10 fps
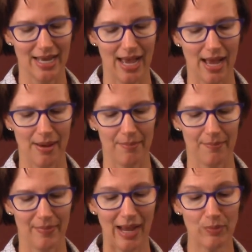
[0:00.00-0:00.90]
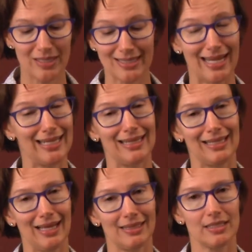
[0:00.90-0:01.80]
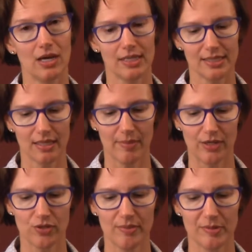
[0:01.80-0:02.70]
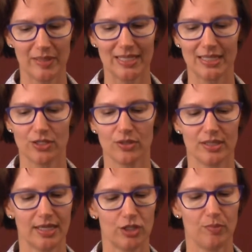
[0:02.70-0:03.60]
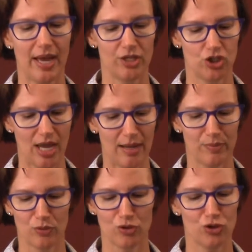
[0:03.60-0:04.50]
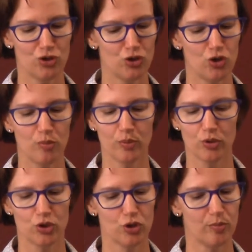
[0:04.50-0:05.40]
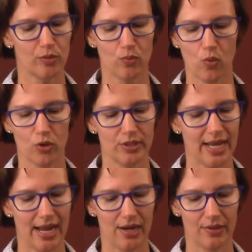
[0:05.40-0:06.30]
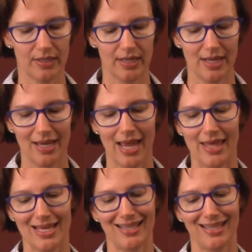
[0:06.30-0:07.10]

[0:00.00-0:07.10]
I wouldn't take anything like this, honestly, on my trips, because these are in such bad shape. They're super, super worn down, and the